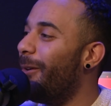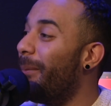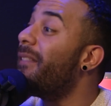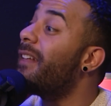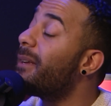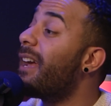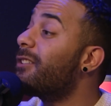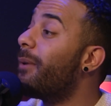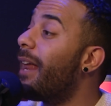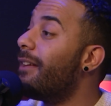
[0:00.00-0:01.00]
You know what I mean? That's
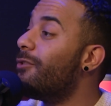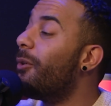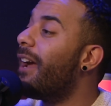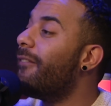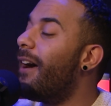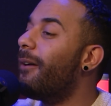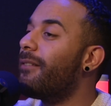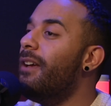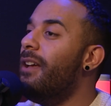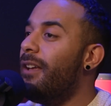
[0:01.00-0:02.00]
actually what I enjoy. I
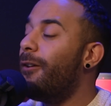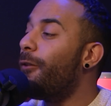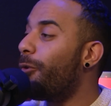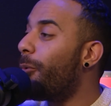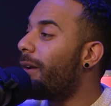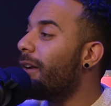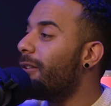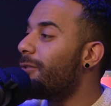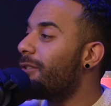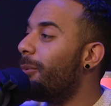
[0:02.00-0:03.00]
found, through working
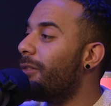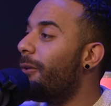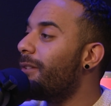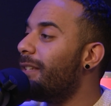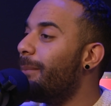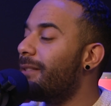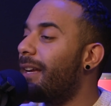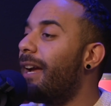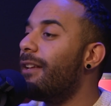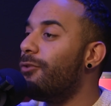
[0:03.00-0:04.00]
closer with your team is
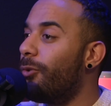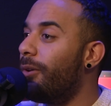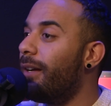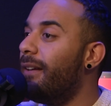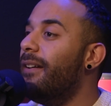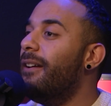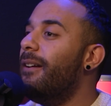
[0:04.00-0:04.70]
like, I enjoy